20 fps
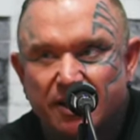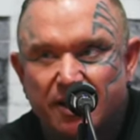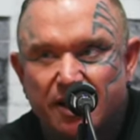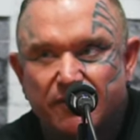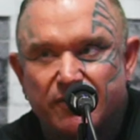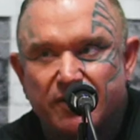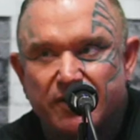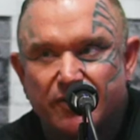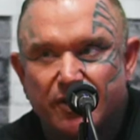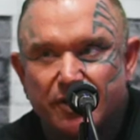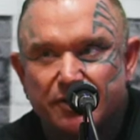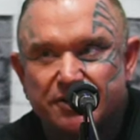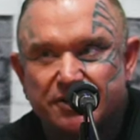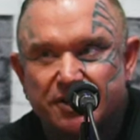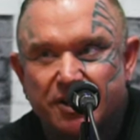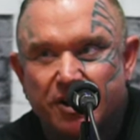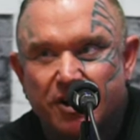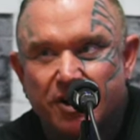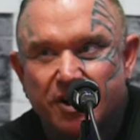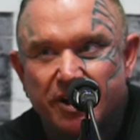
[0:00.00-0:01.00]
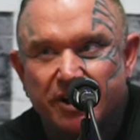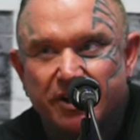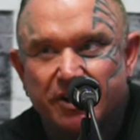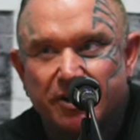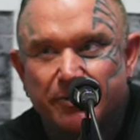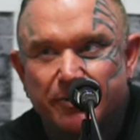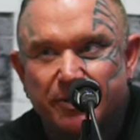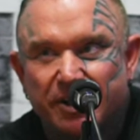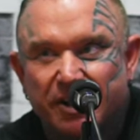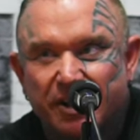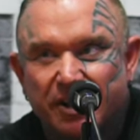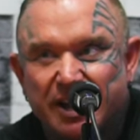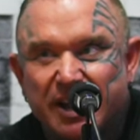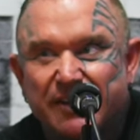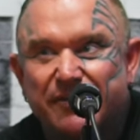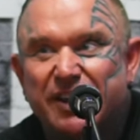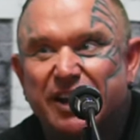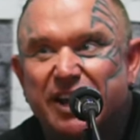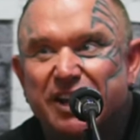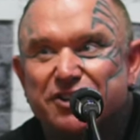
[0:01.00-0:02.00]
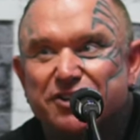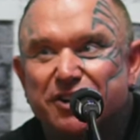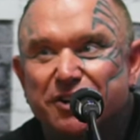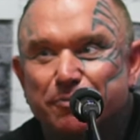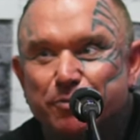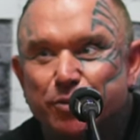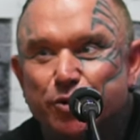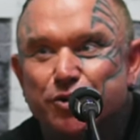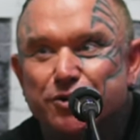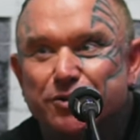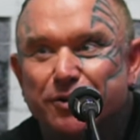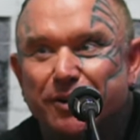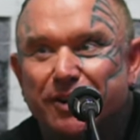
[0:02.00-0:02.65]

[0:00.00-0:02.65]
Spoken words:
even if I was tired, I'd be like, have that extra boost.